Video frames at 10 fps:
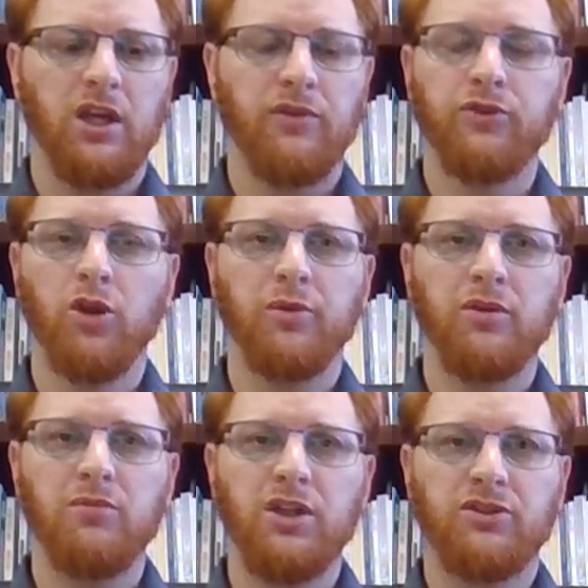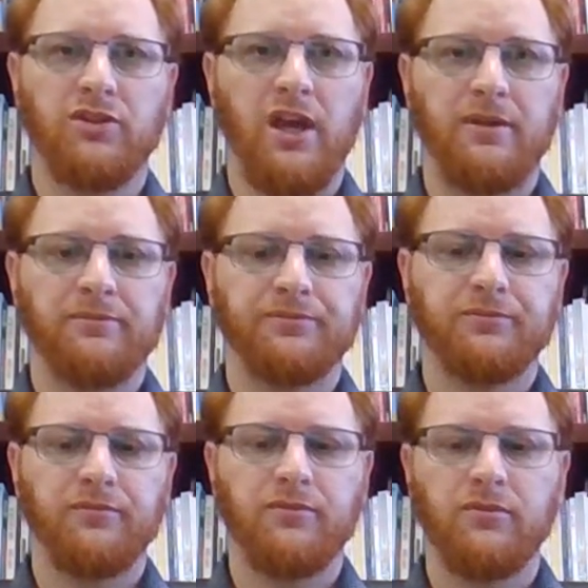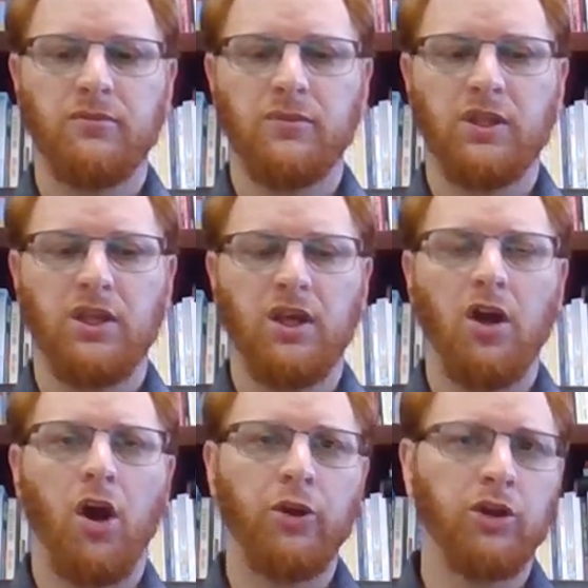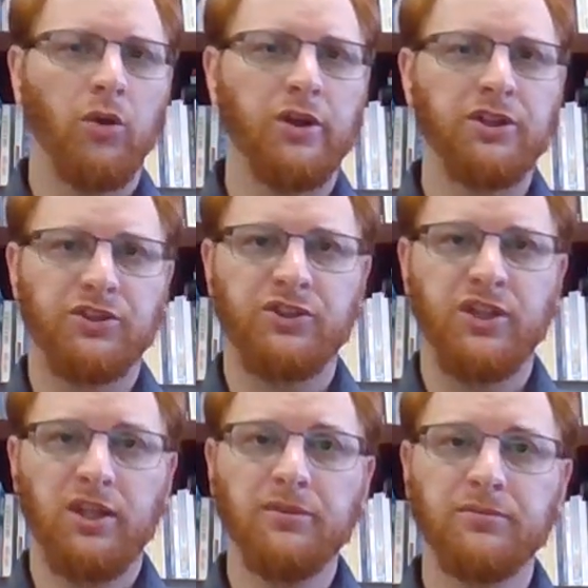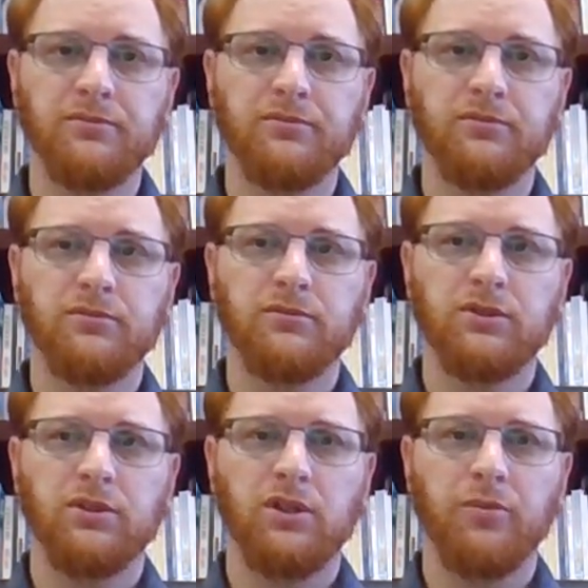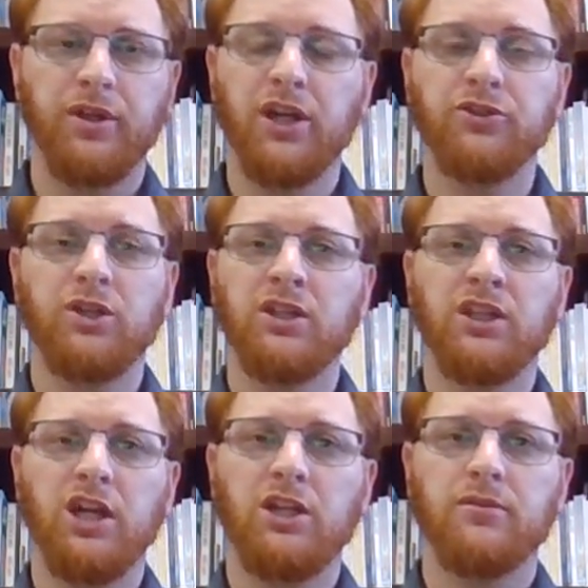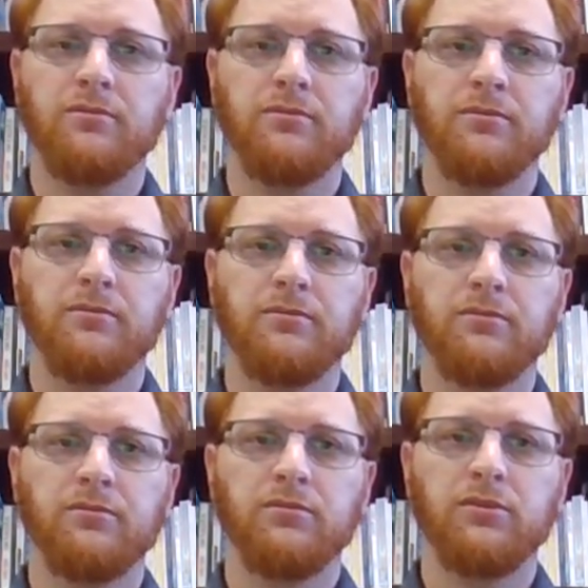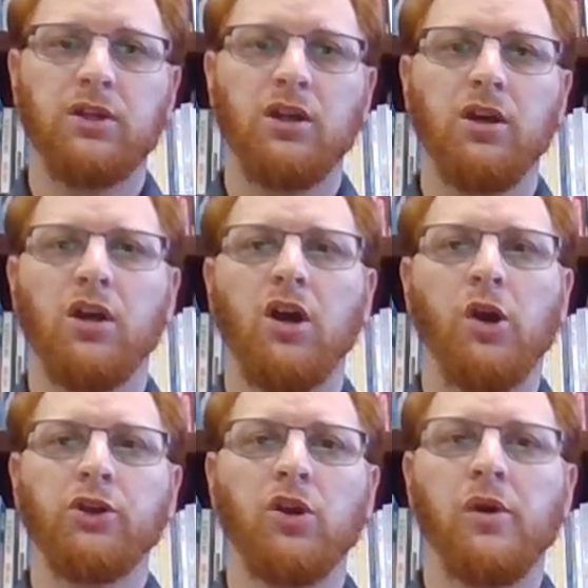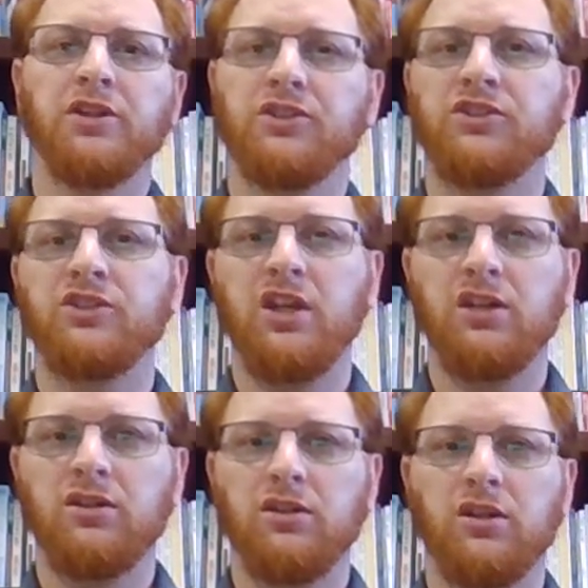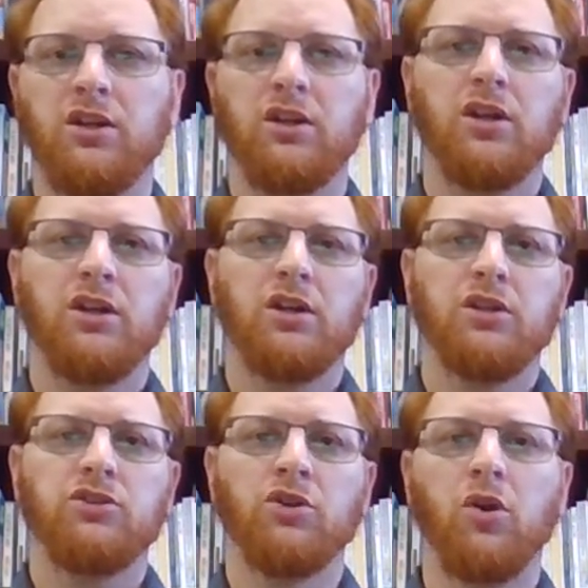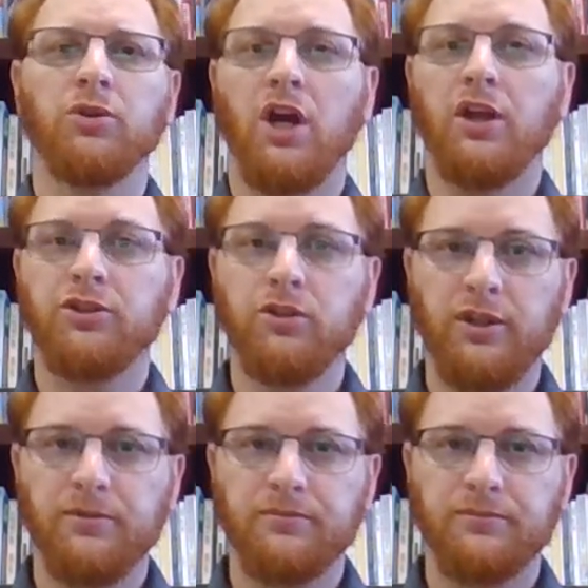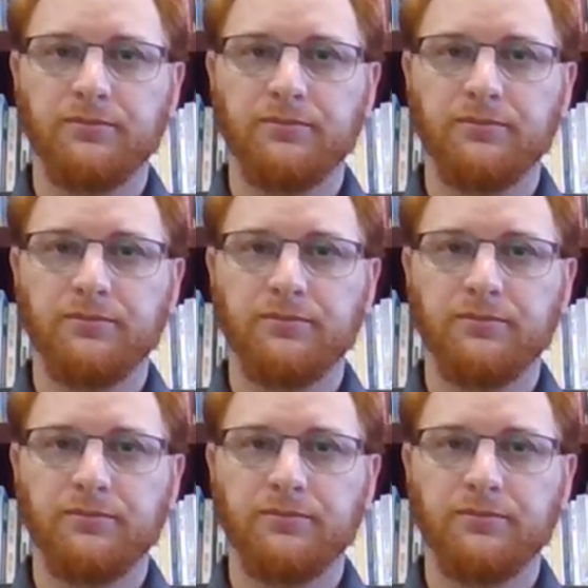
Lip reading: If nobody meets that? Are you going to sin because you didn't get it? Are you going to sin to hold on to it?